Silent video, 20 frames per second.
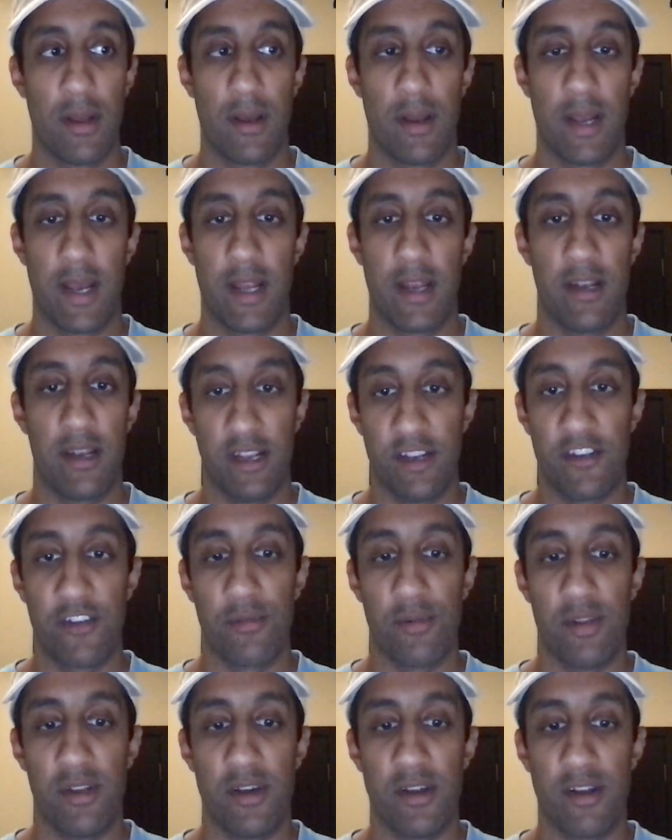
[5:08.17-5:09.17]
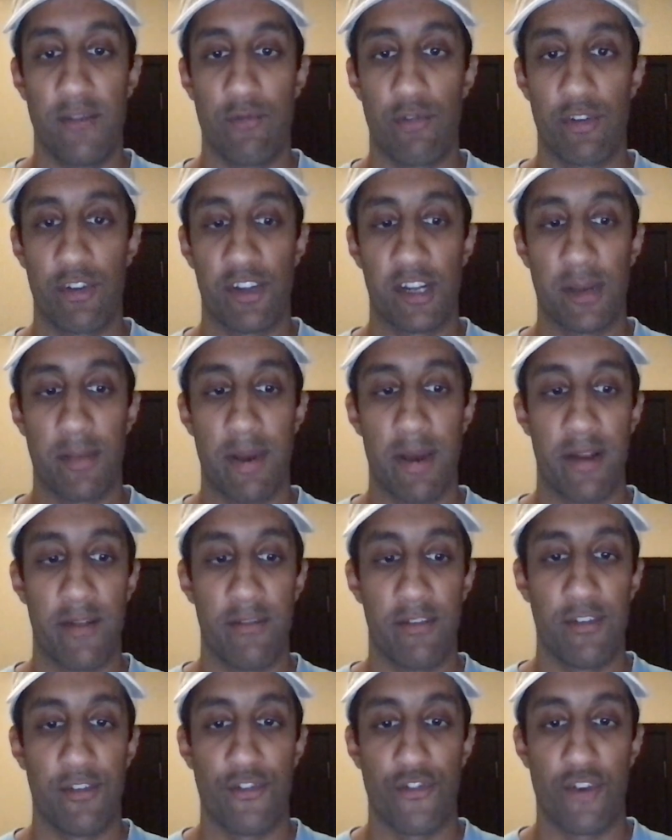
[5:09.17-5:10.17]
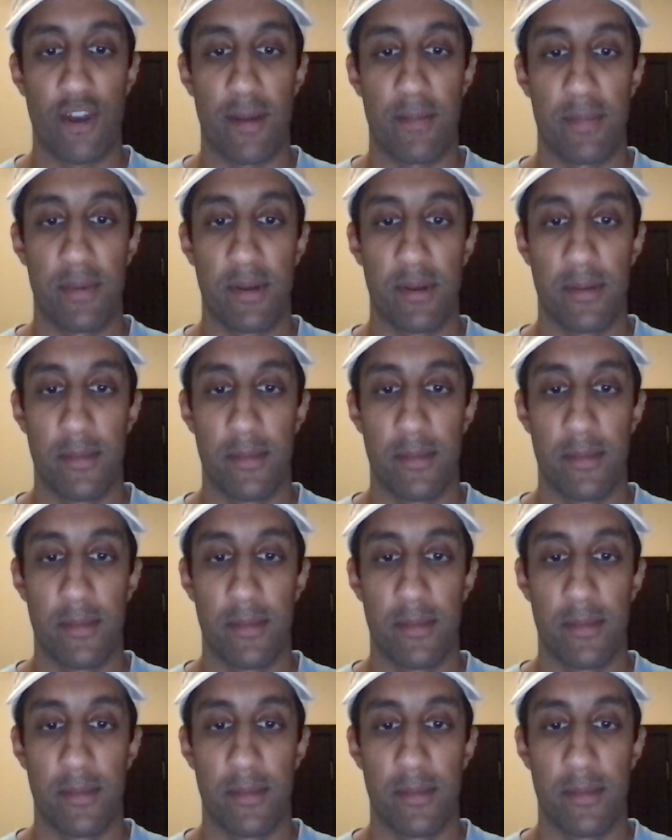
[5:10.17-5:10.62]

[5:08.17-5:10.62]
and it needs to be done if we're to come out of this trap.